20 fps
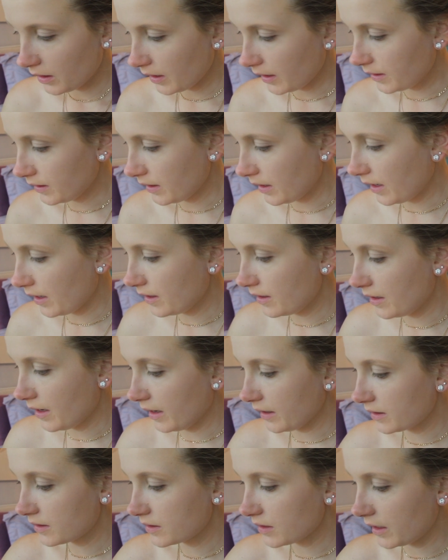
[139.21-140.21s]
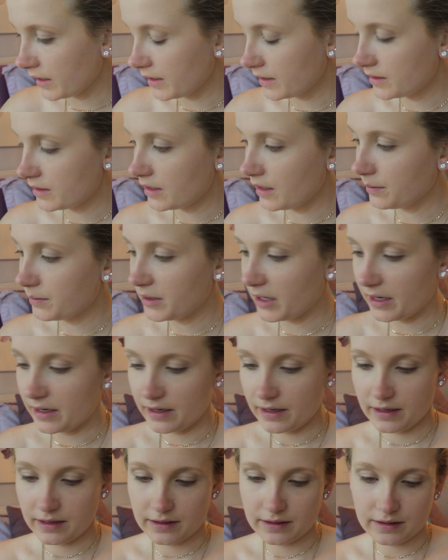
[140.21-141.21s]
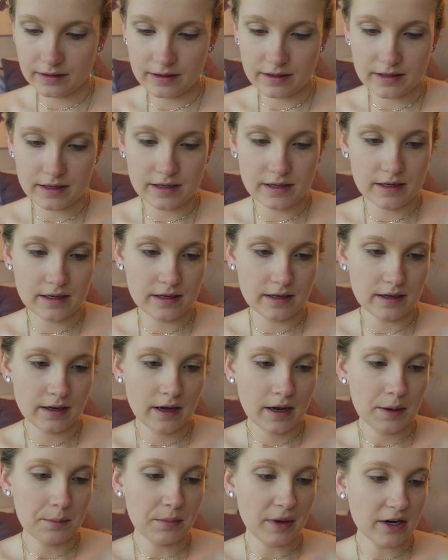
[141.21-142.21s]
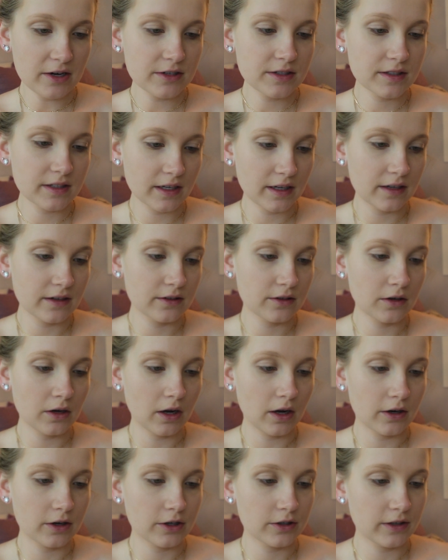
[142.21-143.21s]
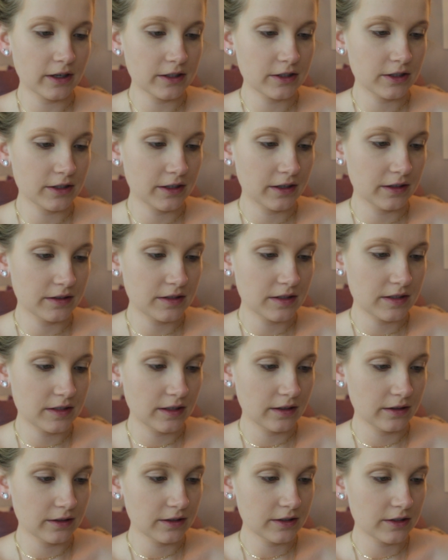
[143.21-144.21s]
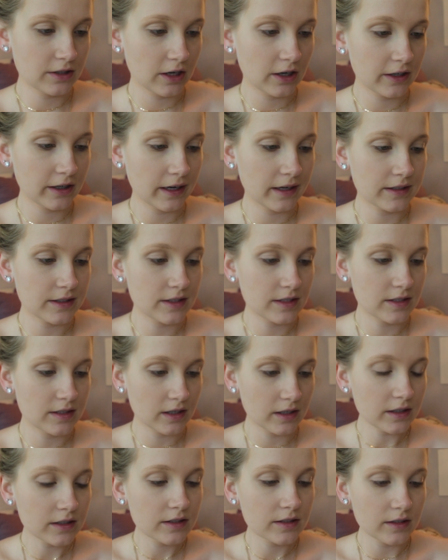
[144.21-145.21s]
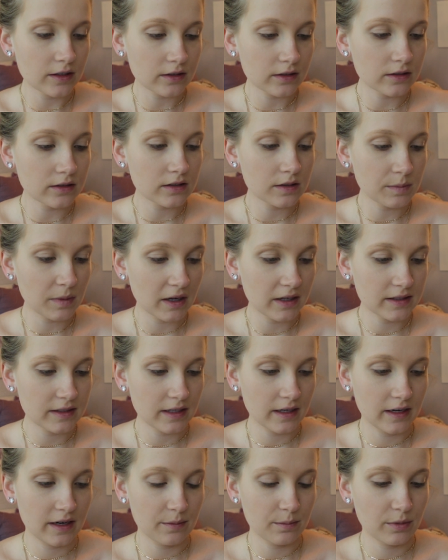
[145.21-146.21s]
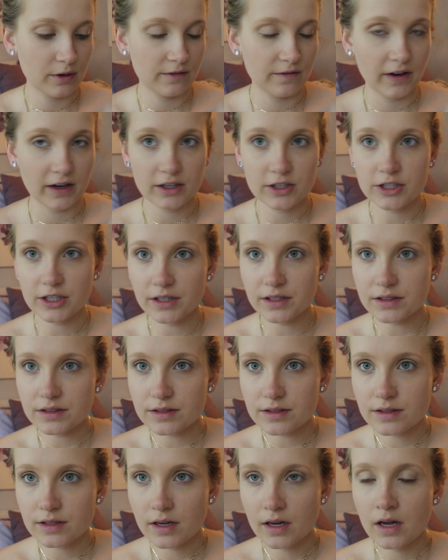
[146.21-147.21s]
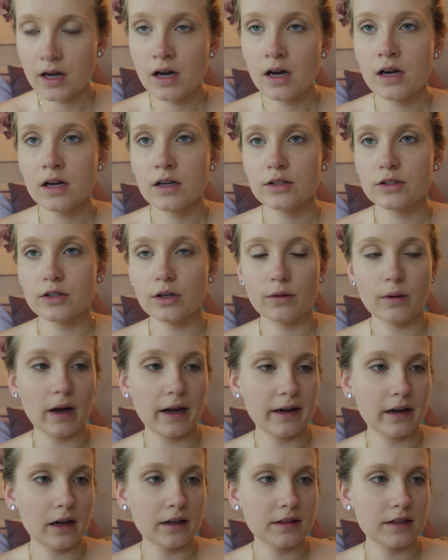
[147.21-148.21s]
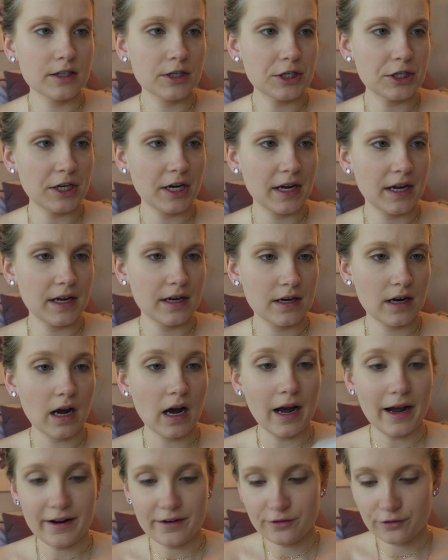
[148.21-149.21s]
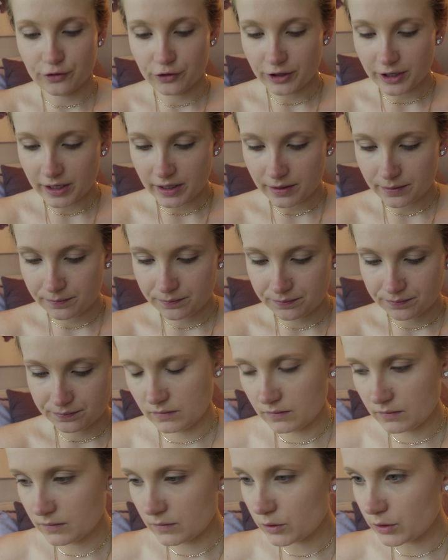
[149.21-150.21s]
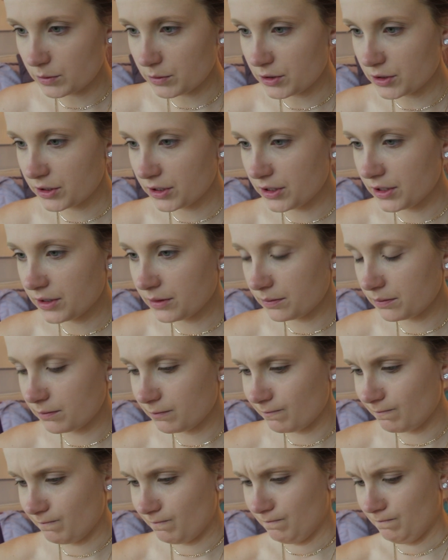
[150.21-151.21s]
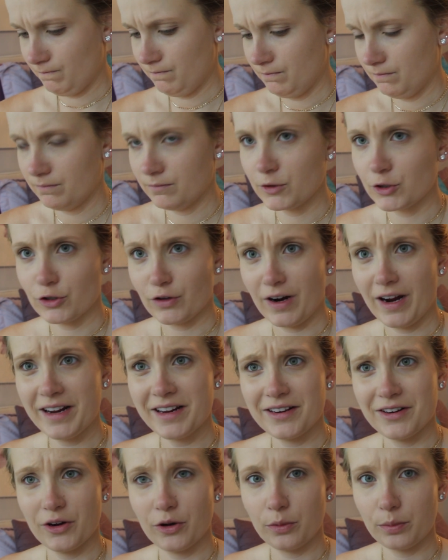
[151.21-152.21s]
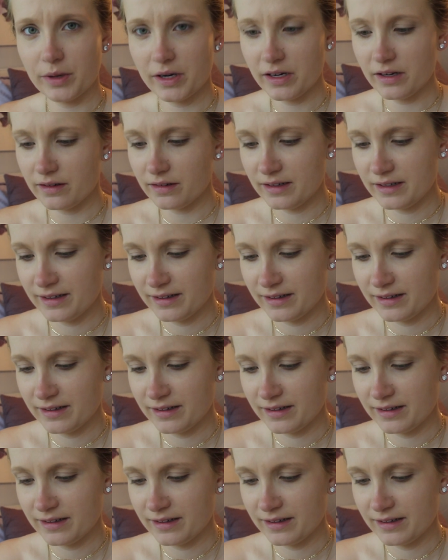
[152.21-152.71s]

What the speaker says: And then next I ended up getting the Better Skin Corrector and Concealer. Targets dark circles, spots, and imperfections. So I got the shade Ivory. So I'm just going to try and open it.